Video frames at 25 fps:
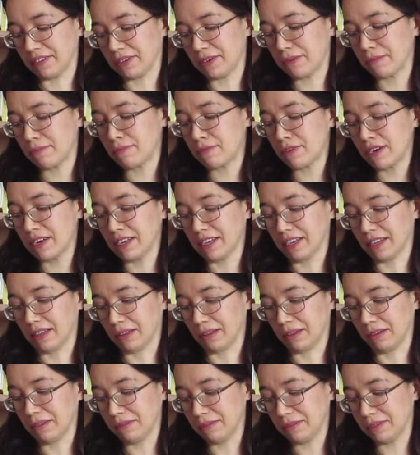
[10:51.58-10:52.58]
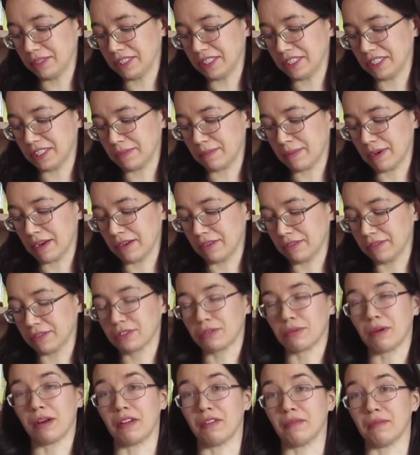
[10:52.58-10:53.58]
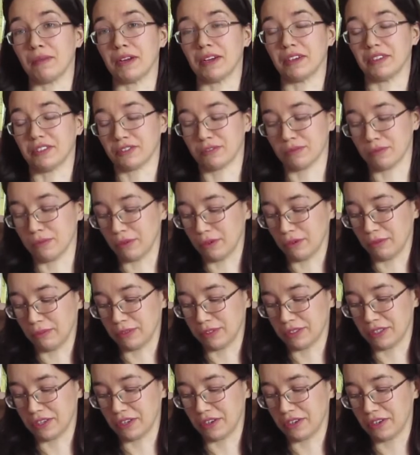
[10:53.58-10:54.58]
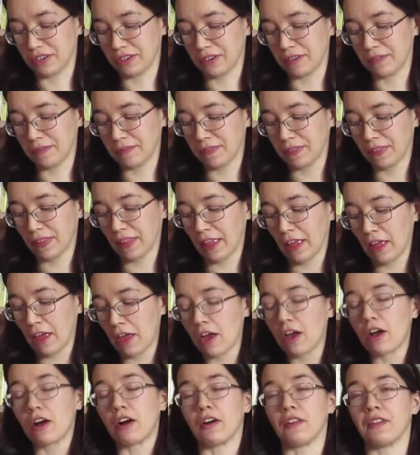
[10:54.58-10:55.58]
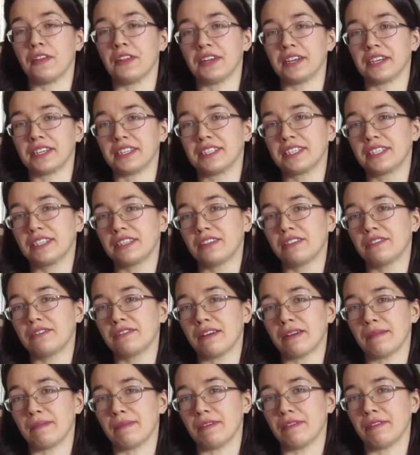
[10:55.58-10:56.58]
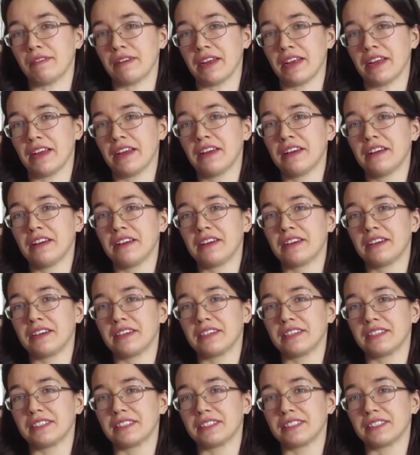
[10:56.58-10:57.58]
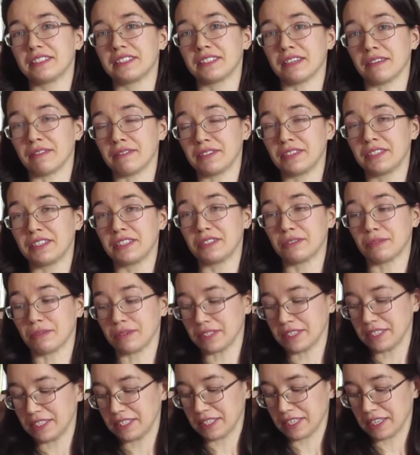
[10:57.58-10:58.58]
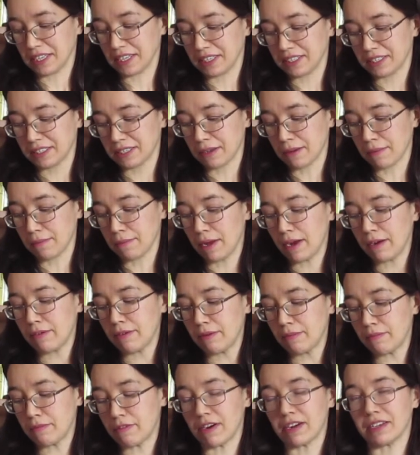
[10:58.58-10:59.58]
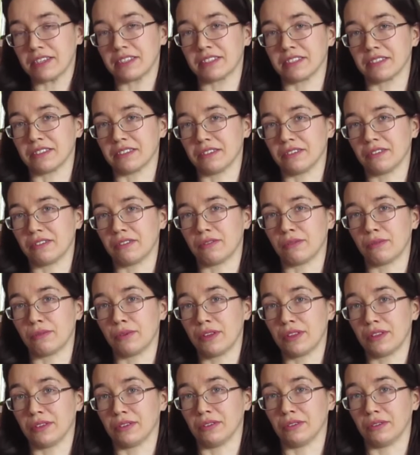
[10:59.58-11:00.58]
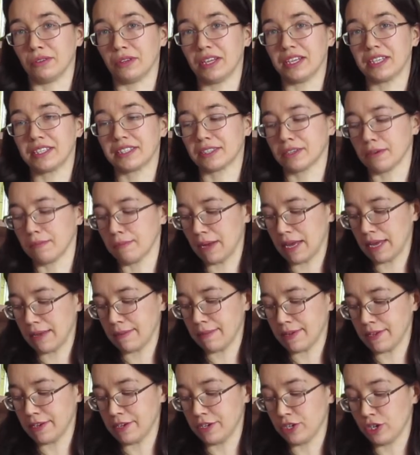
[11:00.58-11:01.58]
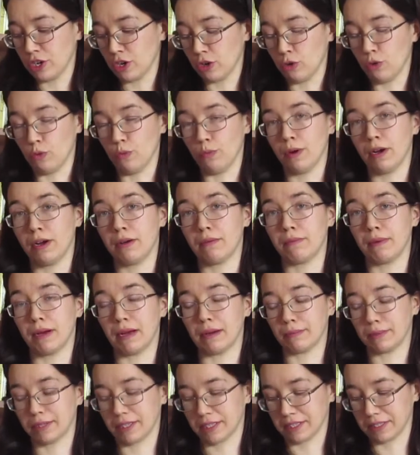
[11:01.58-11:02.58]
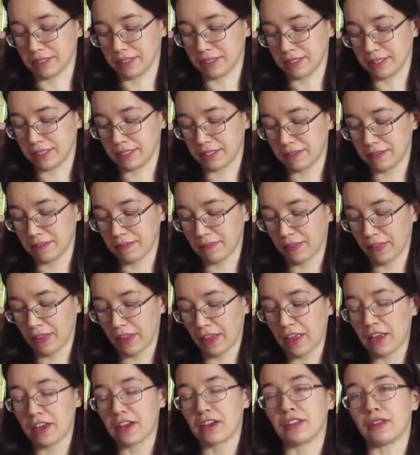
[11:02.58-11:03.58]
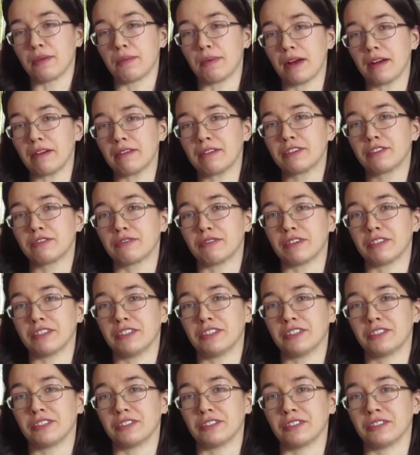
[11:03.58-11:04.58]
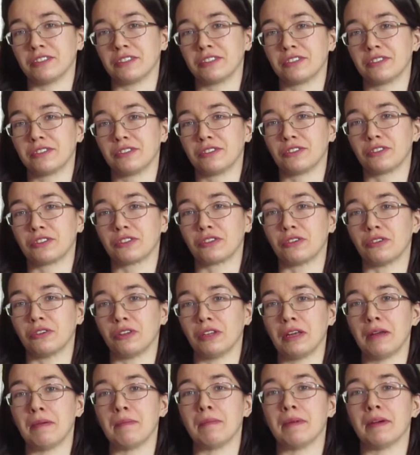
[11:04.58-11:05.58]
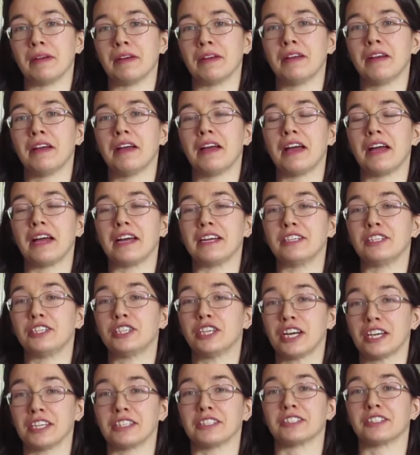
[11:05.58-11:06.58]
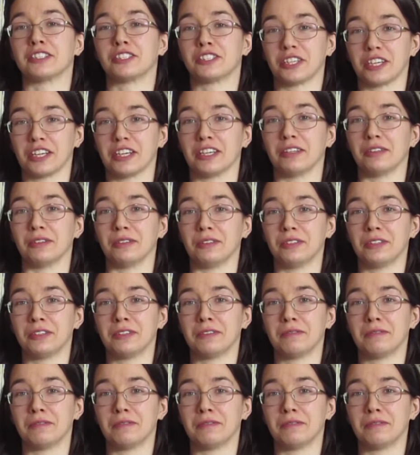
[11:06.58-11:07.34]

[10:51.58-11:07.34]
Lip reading: at Brindle, which is about 12 miles from Ormskirk. On the 19th of February 1726, Mary Preston of Withnall has her baby Job baptised. The parish registers just call it a chance child,